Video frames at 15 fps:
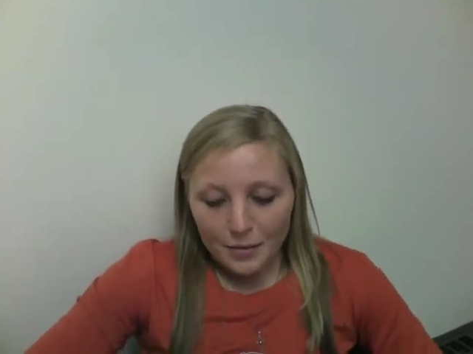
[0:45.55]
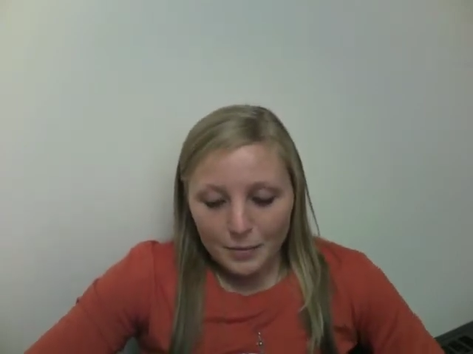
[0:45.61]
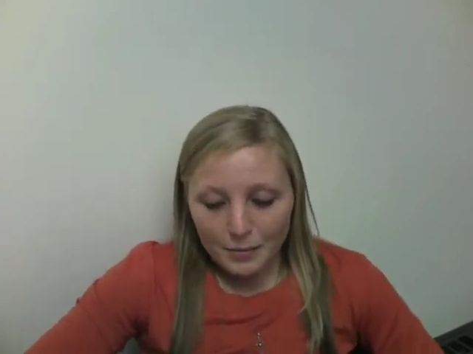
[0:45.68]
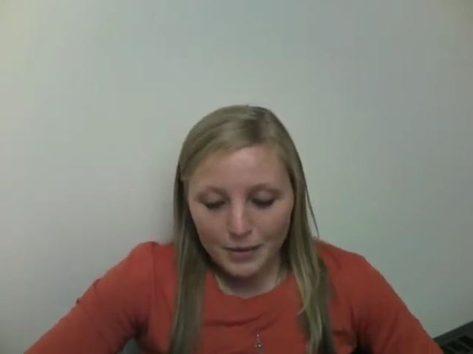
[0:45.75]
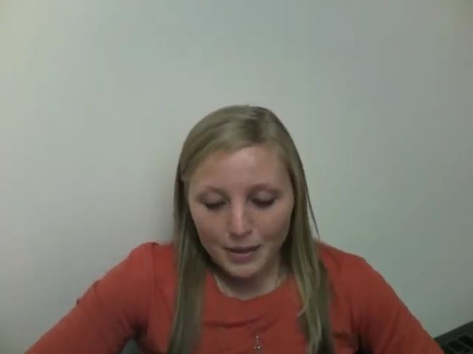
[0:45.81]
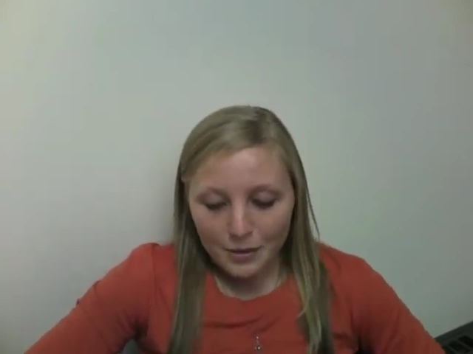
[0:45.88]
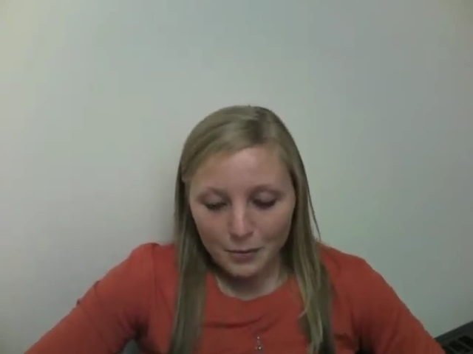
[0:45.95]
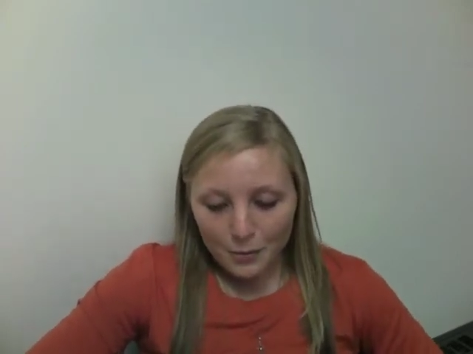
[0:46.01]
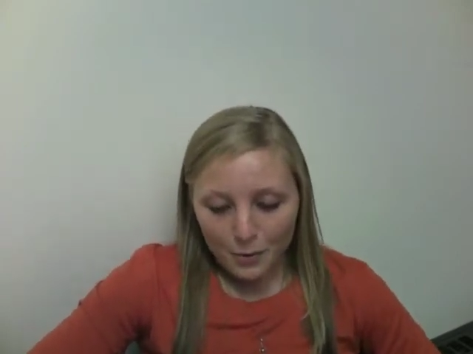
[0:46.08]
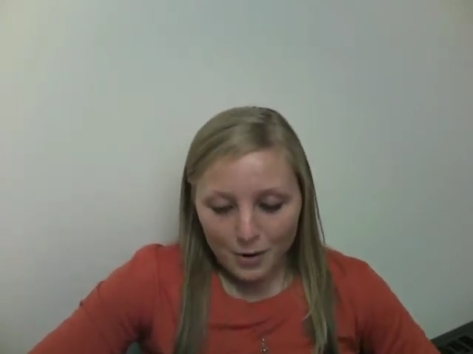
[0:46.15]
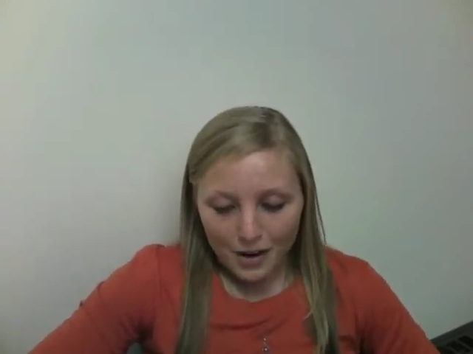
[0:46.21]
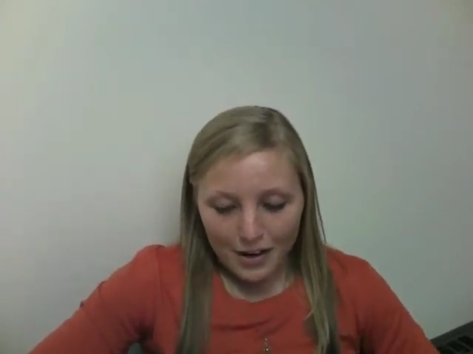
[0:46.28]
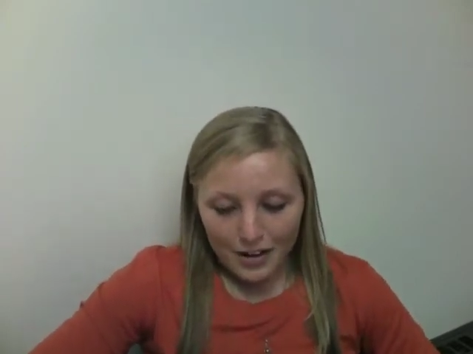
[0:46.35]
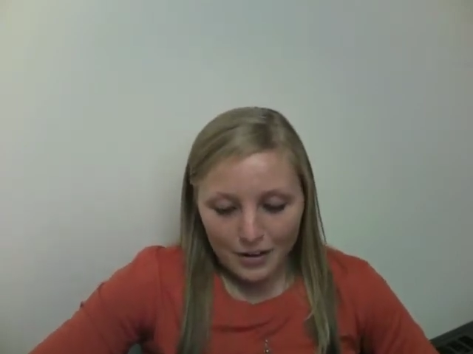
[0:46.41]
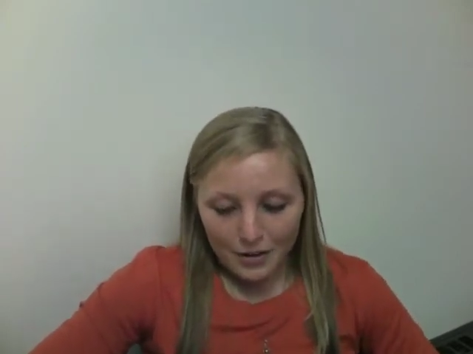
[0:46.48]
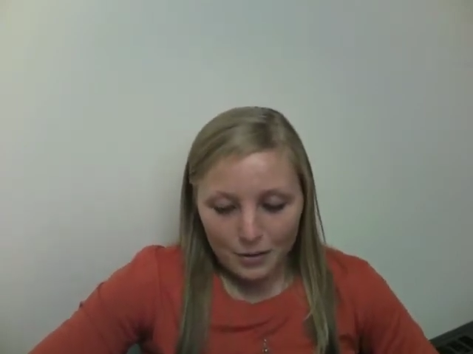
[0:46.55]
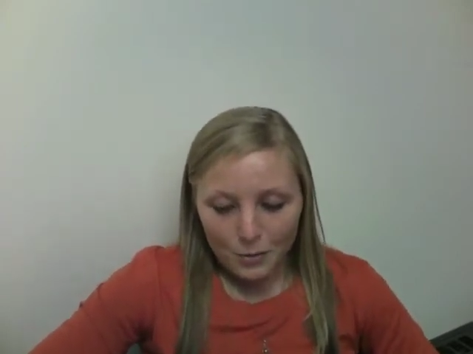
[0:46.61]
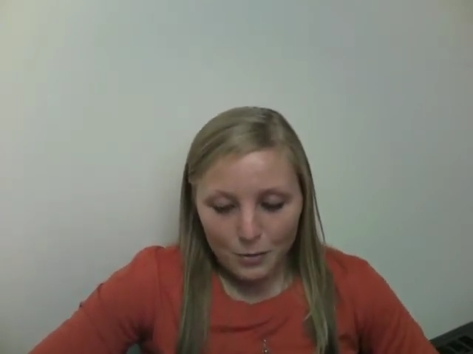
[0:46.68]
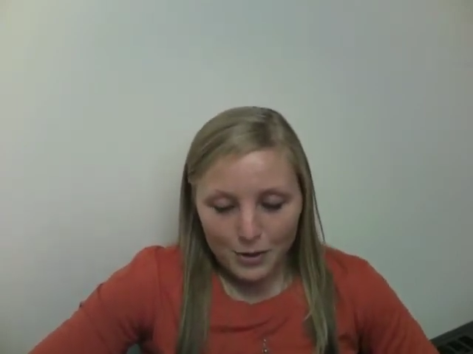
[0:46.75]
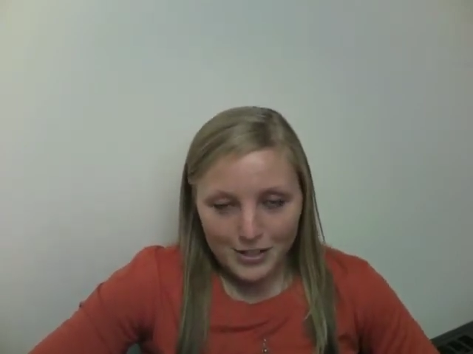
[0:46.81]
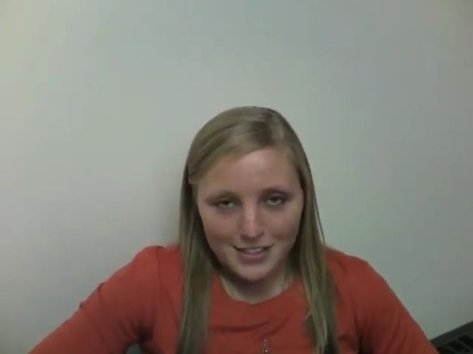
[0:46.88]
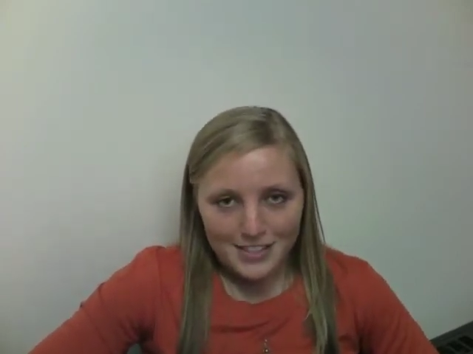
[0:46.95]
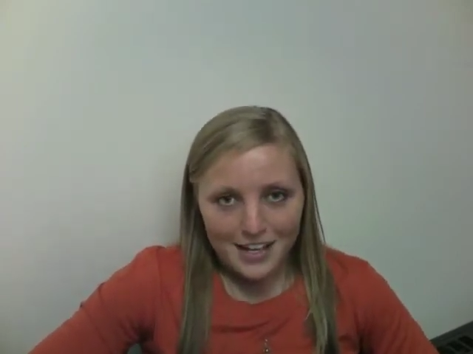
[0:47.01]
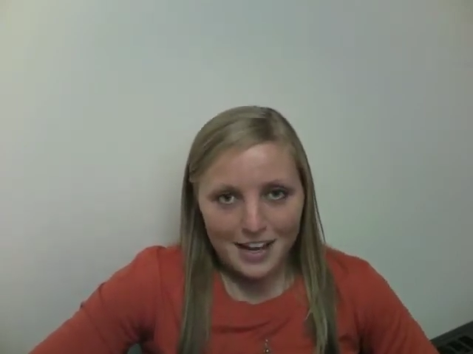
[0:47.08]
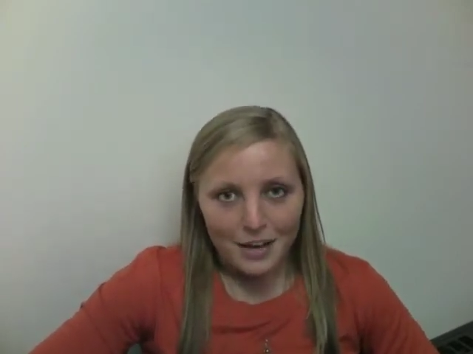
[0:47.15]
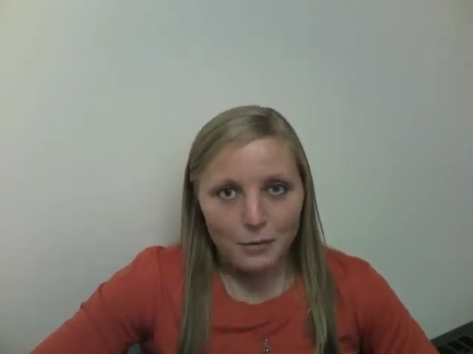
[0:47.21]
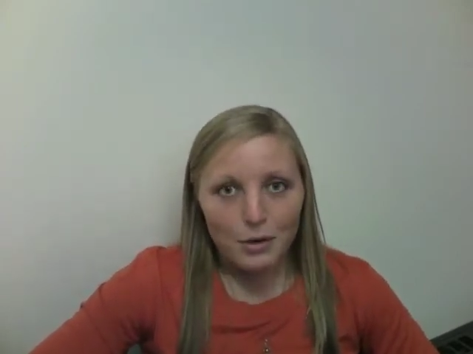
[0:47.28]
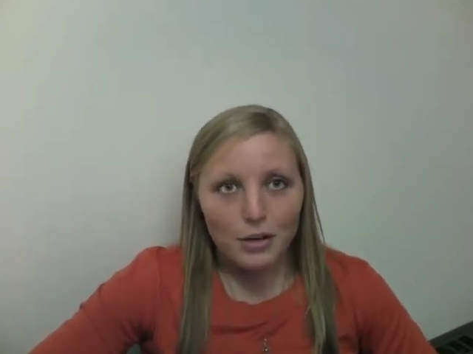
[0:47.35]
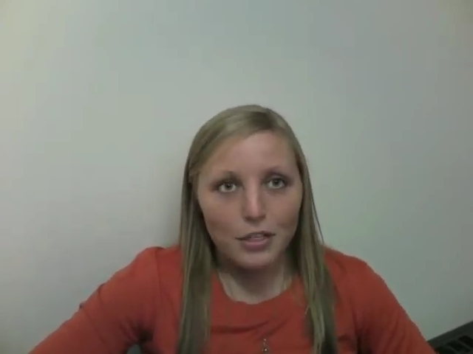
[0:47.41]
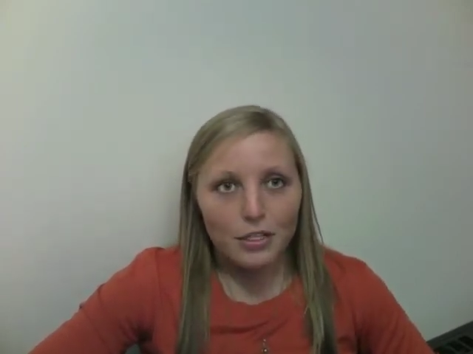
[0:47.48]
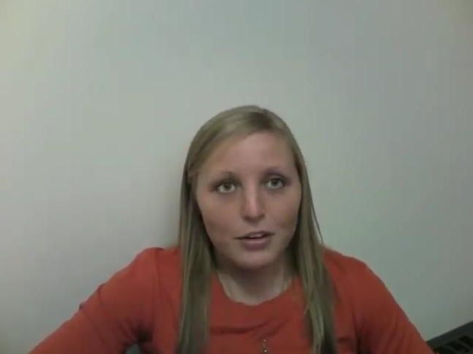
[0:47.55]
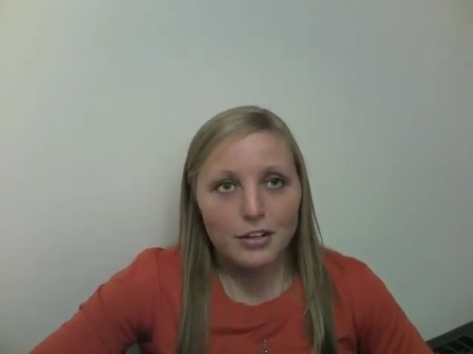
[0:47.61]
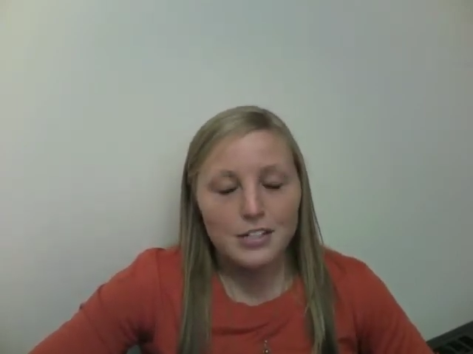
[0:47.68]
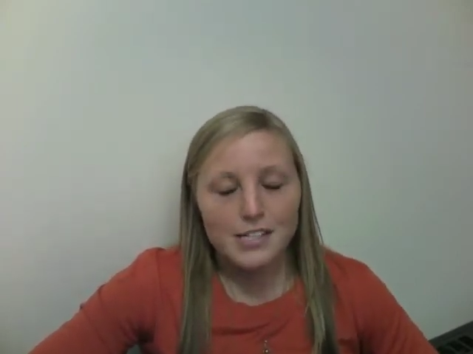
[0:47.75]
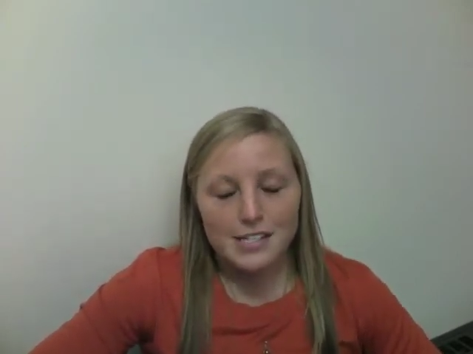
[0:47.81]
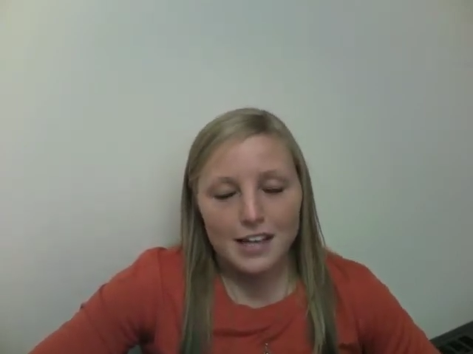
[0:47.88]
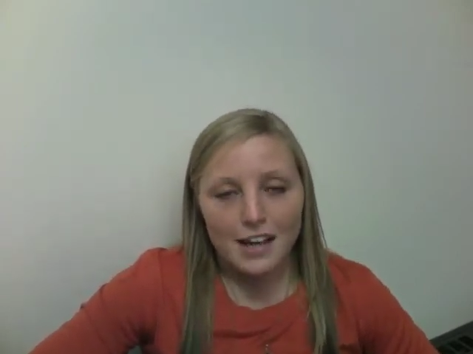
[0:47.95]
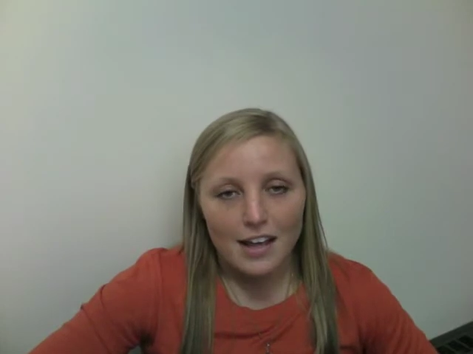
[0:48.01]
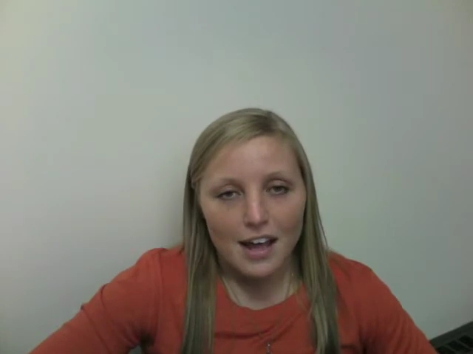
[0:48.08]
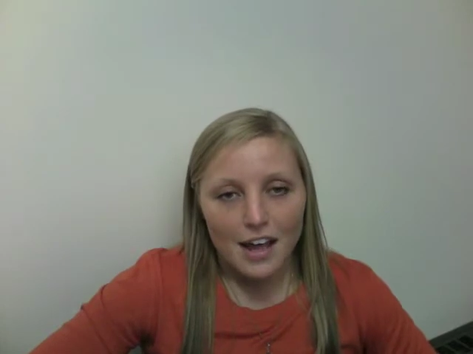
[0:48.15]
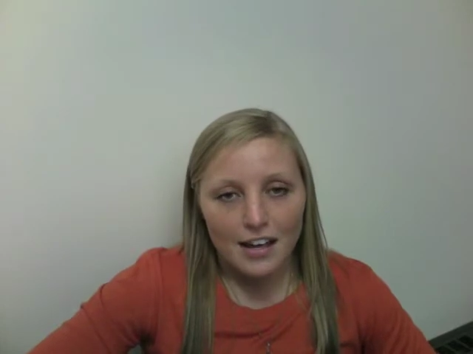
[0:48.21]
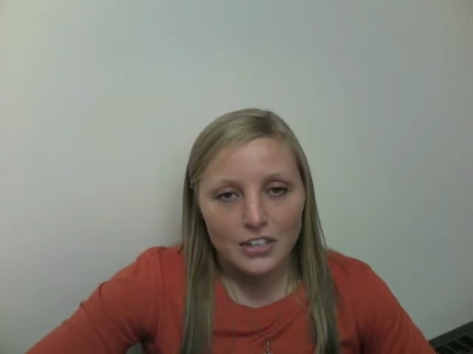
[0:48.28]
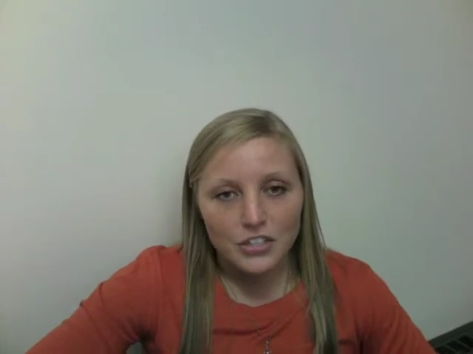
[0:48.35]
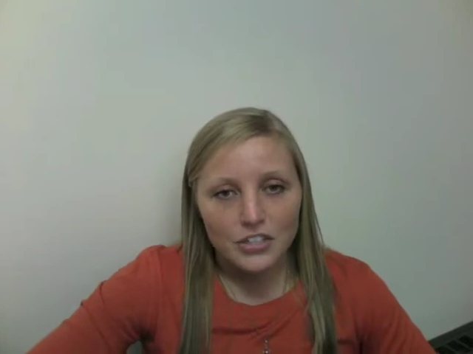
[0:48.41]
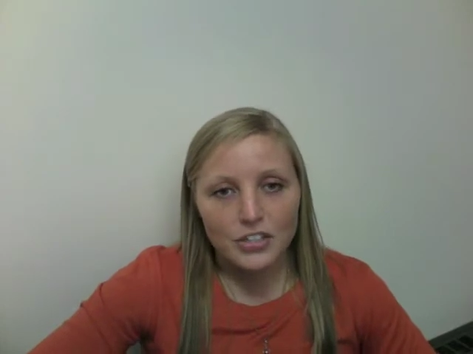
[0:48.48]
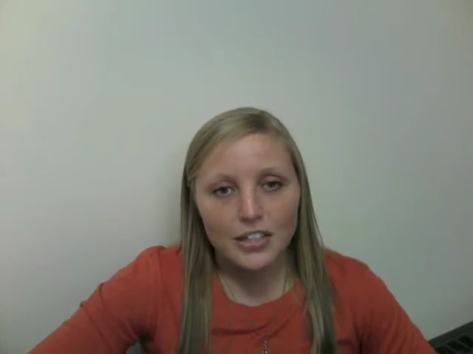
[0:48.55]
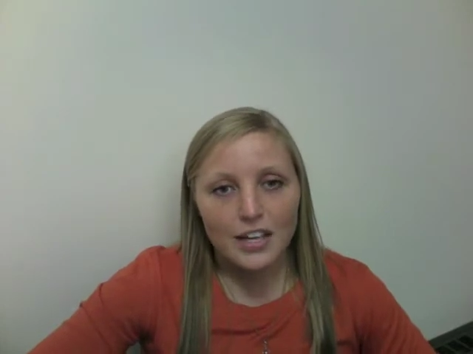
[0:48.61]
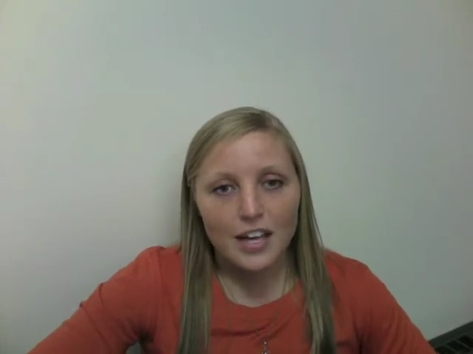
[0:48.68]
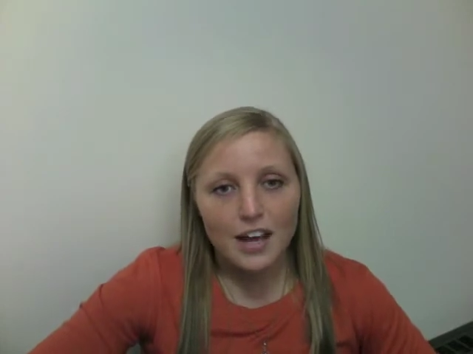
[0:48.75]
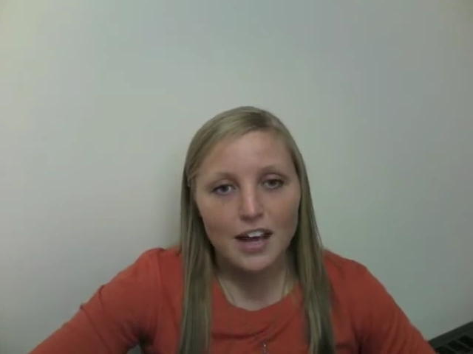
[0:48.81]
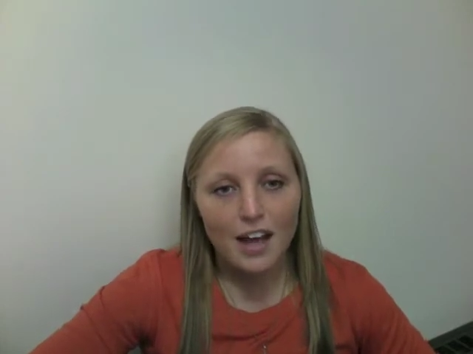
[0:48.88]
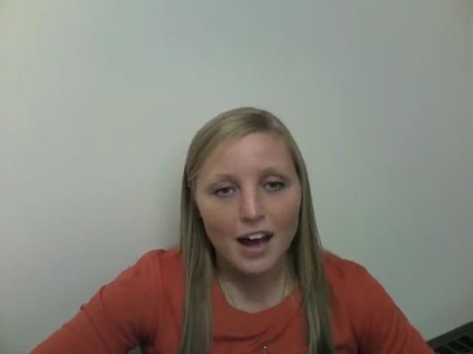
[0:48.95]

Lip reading: Meanwhile, one Thursday actually,